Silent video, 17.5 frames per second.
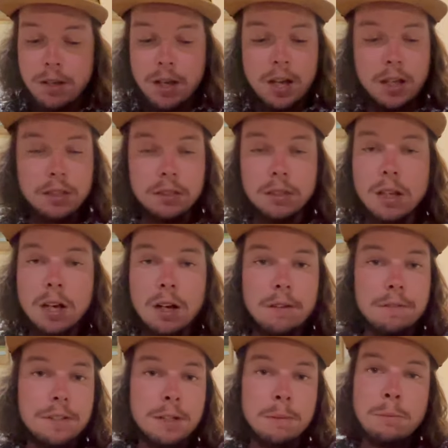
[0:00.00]
and
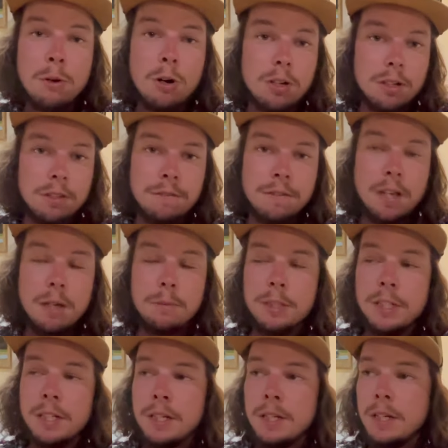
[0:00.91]
loved and part of the
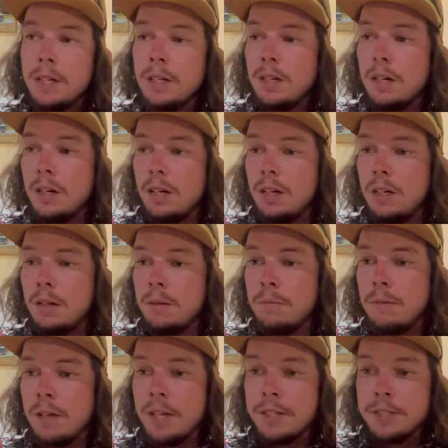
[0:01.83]
family,
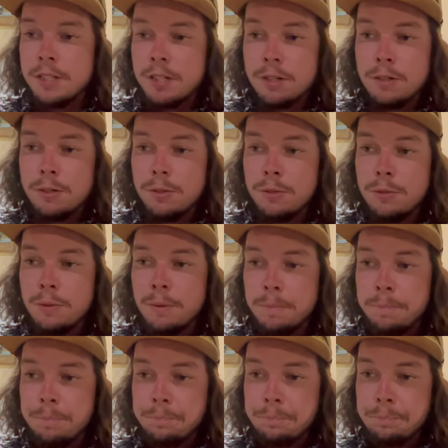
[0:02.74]
and two,
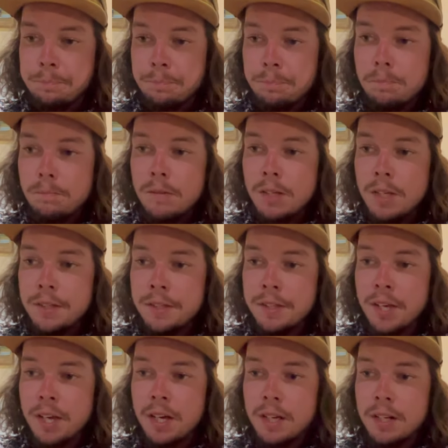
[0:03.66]

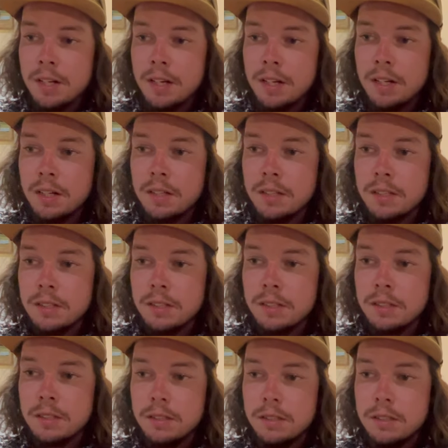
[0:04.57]
that
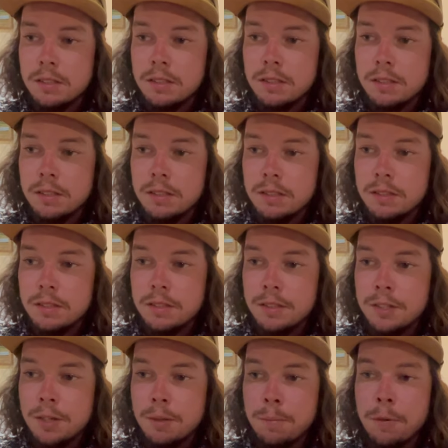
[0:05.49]

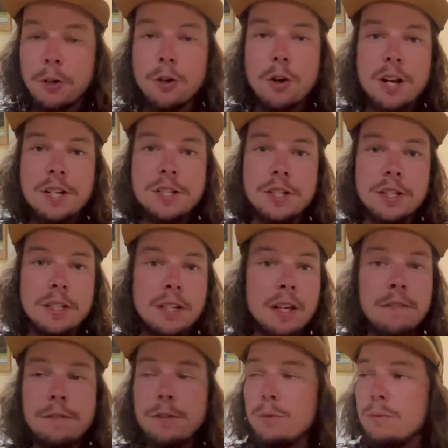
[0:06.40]
you know, progression.
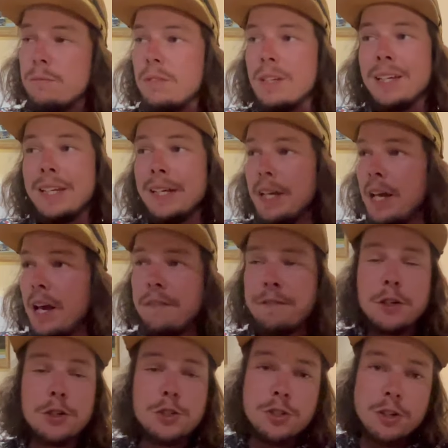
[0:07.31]
If
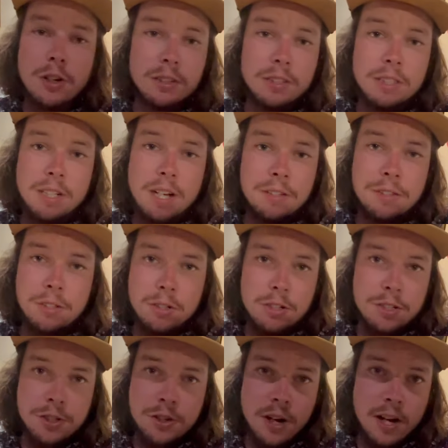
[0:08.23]
you're struggling out there
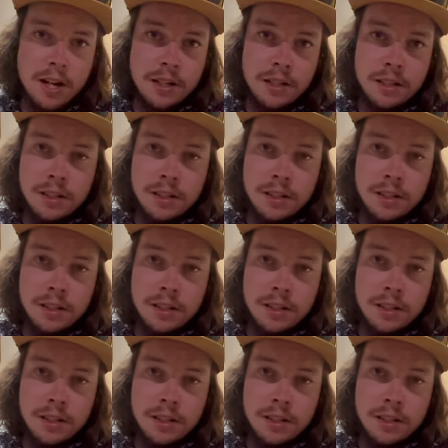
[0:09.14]
on track,